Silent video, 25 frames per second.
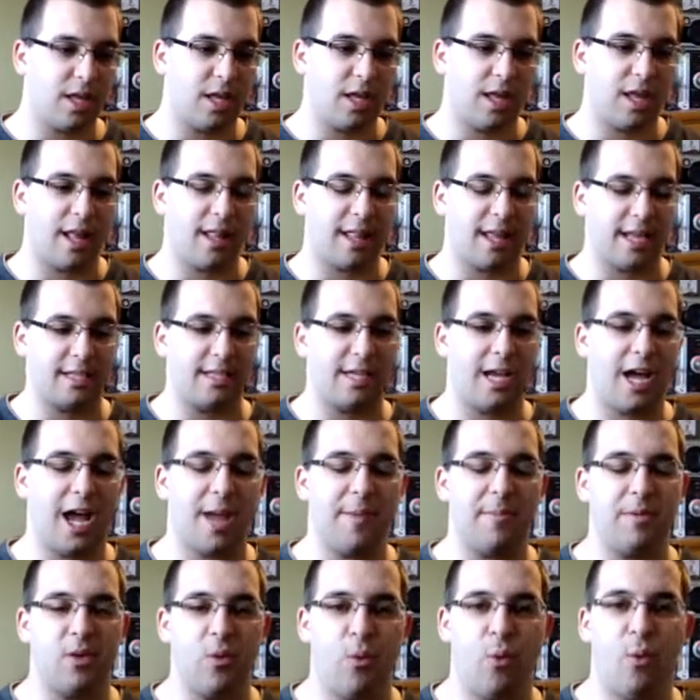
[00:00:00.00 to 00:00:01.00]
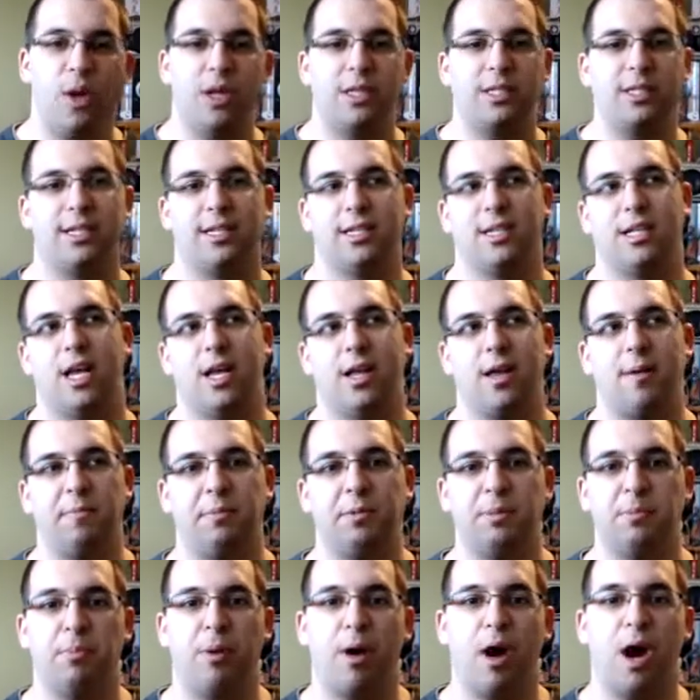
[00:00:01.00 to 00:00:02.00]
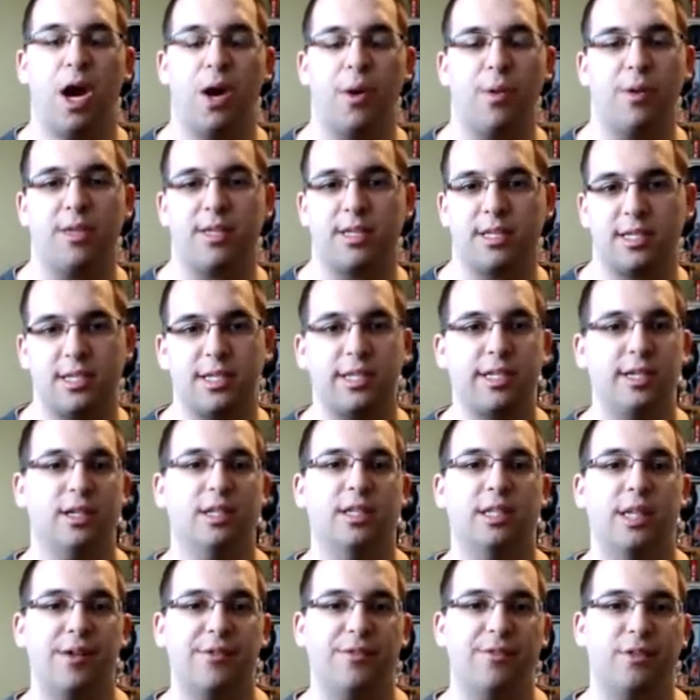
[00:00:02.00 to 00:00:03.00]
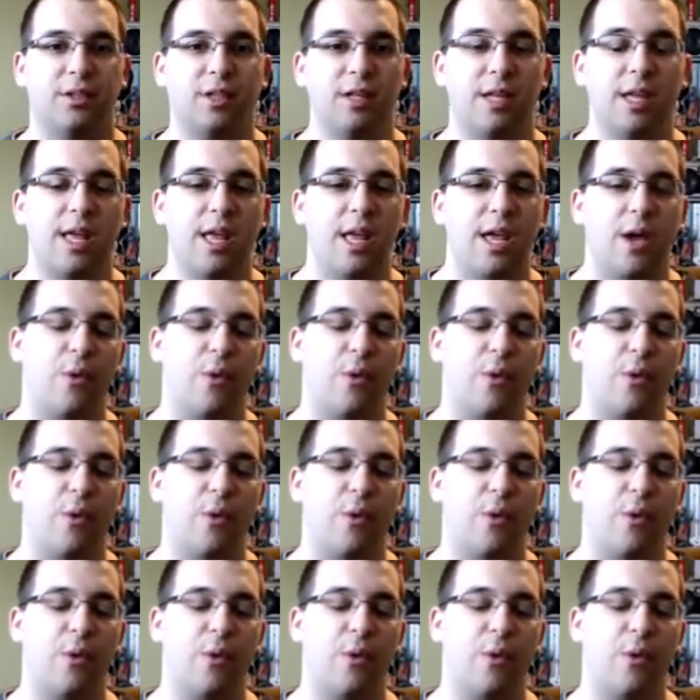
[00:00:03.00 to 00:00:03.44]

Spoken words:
at that time he wasn't up to par with his skill level.